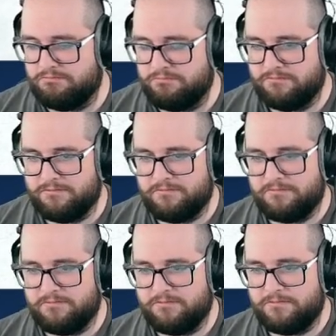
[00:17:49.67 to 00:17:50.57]

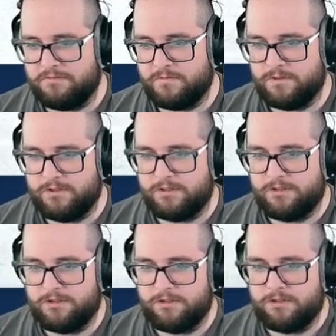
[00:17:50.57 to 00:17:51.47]

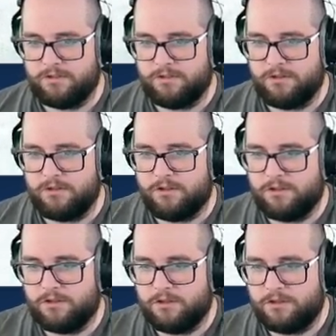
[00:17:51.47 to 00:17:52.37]

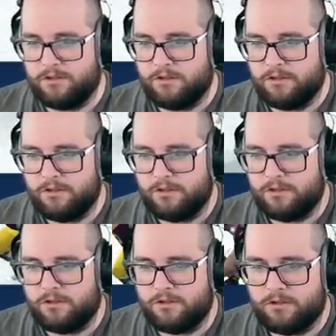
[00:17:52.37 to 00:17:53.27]

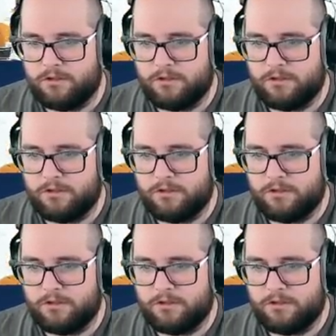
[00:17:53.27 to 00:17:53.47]
Nobody speaks.